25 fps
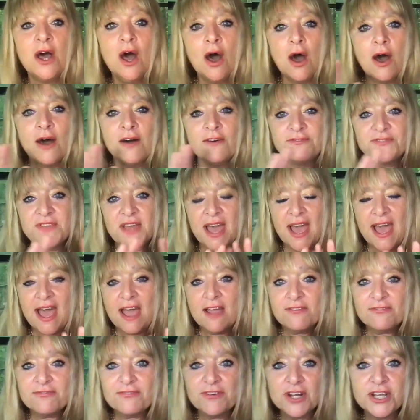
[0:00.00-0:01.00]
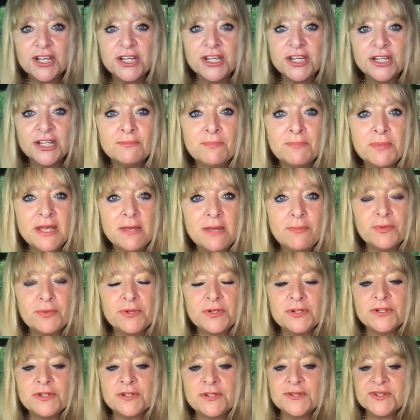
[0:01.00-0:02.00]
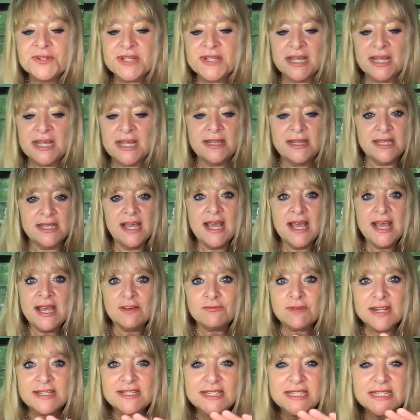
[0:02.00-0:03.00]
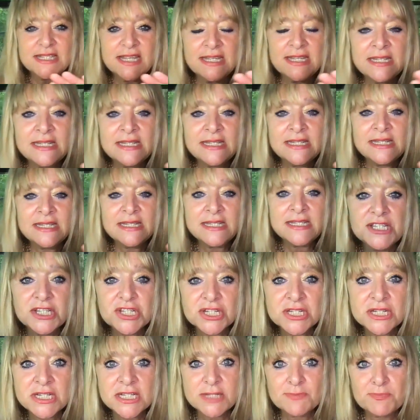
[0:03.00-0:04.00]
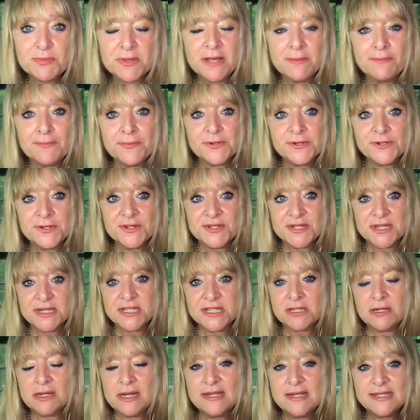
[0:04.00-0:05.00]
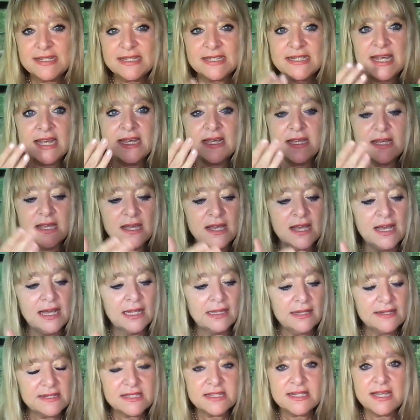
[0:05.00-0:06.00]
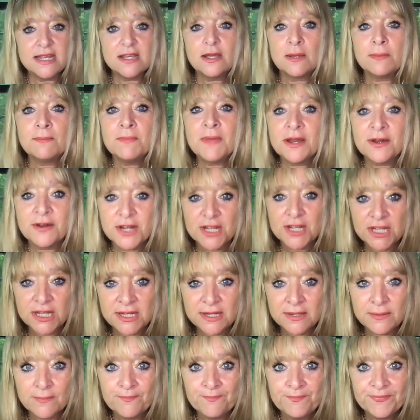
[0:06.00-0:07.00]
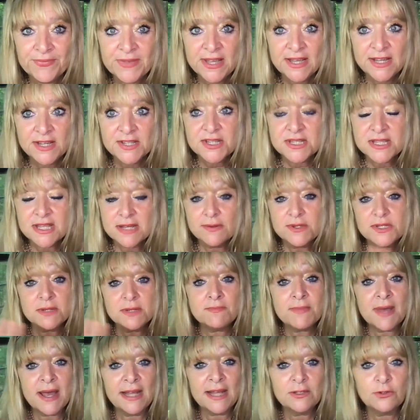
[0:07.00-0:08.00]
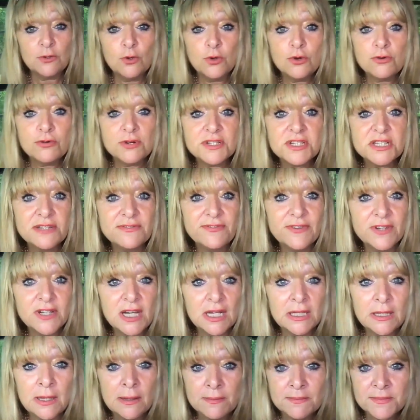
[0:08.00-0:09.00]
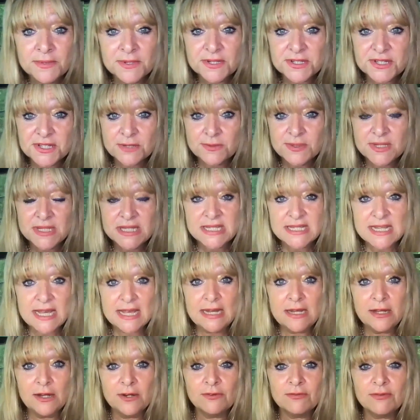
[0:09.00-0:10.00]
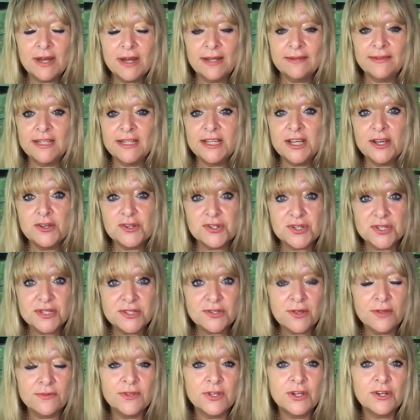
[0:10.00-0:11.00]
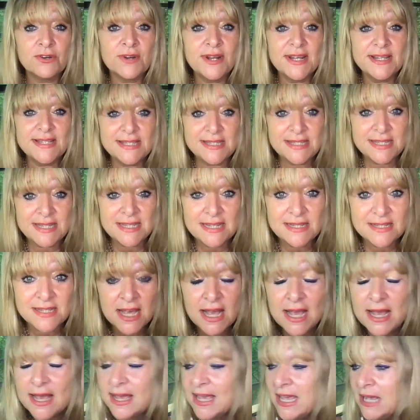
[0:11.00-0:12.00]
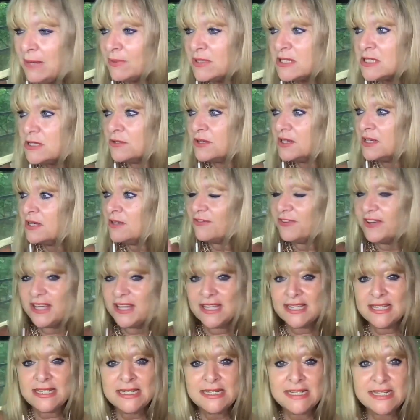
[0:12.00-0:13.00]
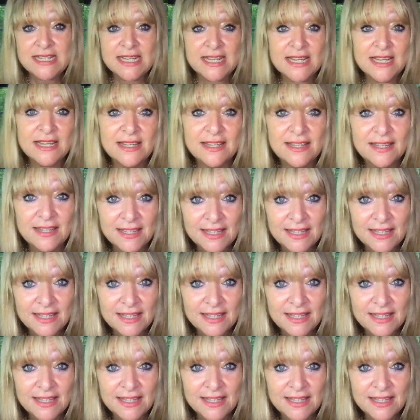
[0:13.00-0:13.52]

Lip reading: of the African peoples and the red-skinned indigenous peoples. And so let's take America. So there was a man called Christopher Columbus who was sailing around the oceans on the great seas. He was looking for India.